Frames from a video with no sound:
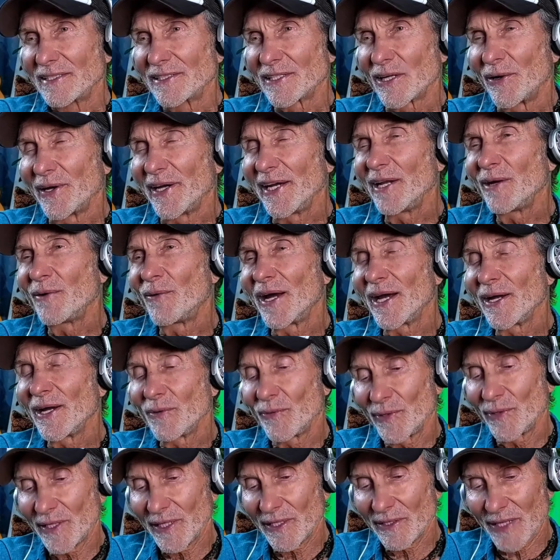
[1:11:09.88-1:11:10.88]
So anyway,
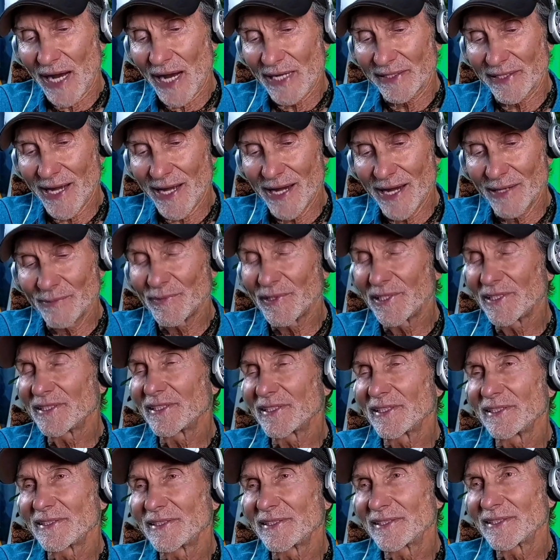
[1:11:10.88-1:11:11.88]
our time
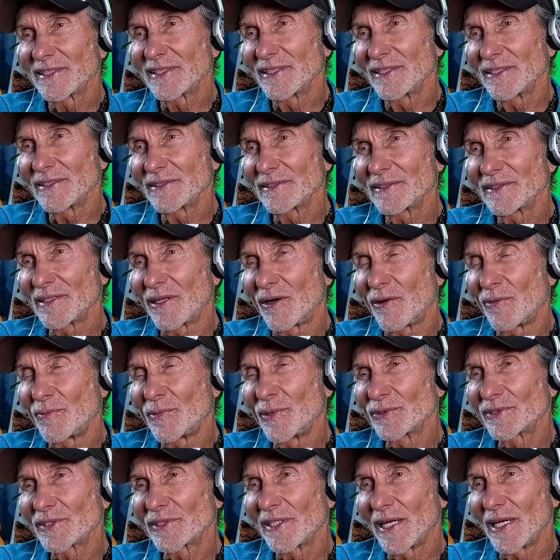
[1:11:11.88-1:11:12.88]
is
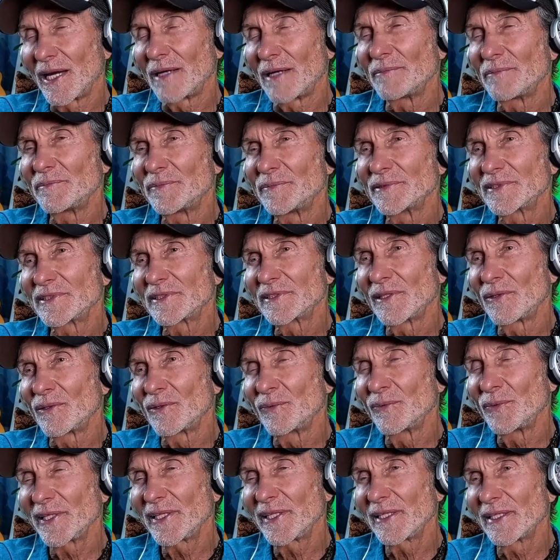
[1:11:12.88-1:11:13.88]
almost up, so
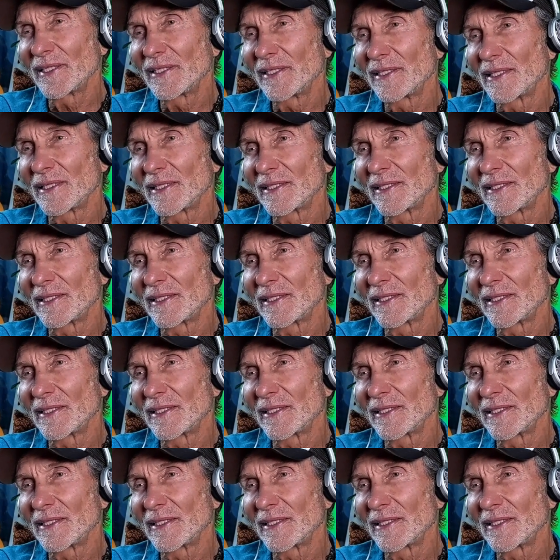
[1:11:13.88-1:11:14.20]
we can.